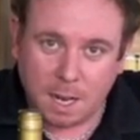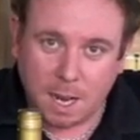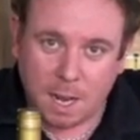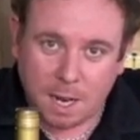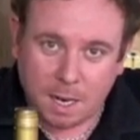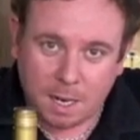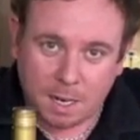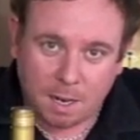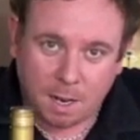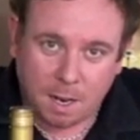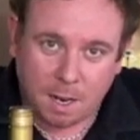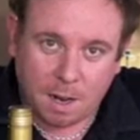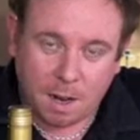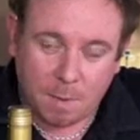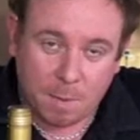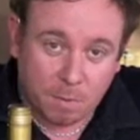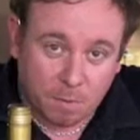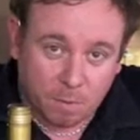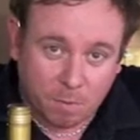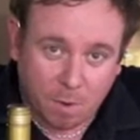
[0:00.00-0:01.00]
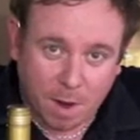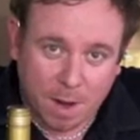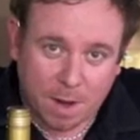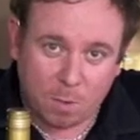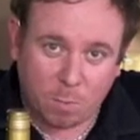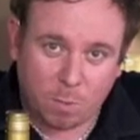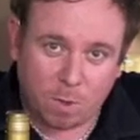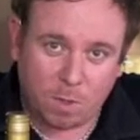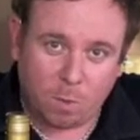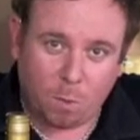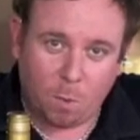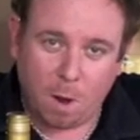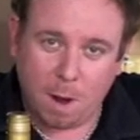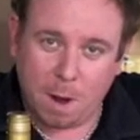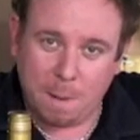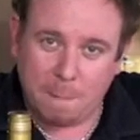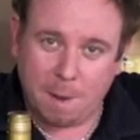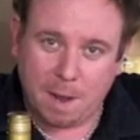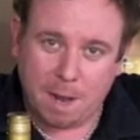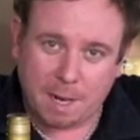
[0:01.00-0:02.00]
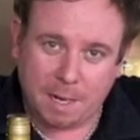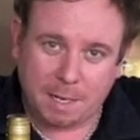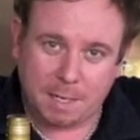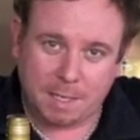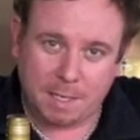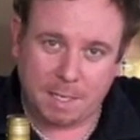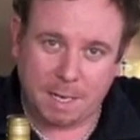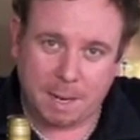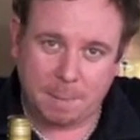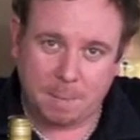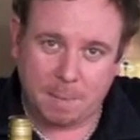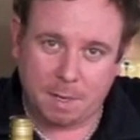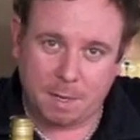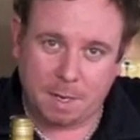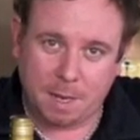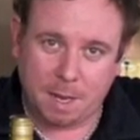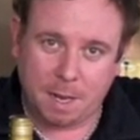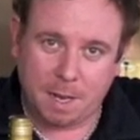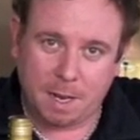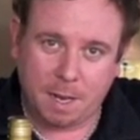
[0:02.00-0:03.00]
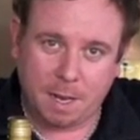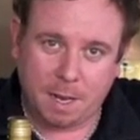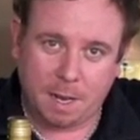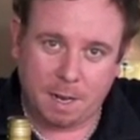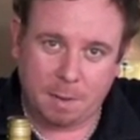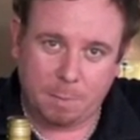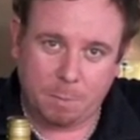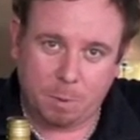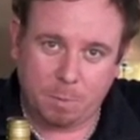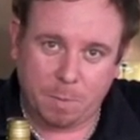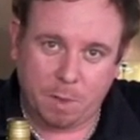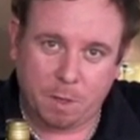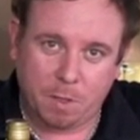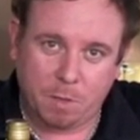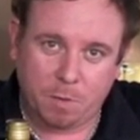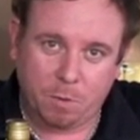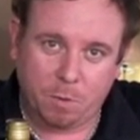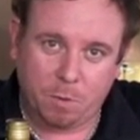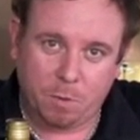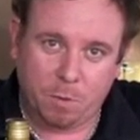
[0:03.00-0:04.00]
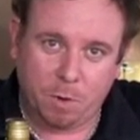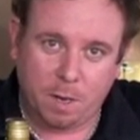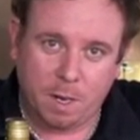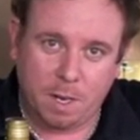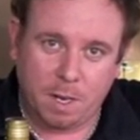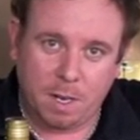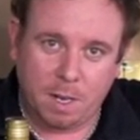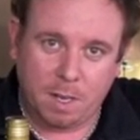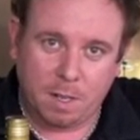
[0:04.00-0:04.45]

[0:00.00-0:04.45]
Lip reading: and I'm a friend with the WineMarket team, and they put me through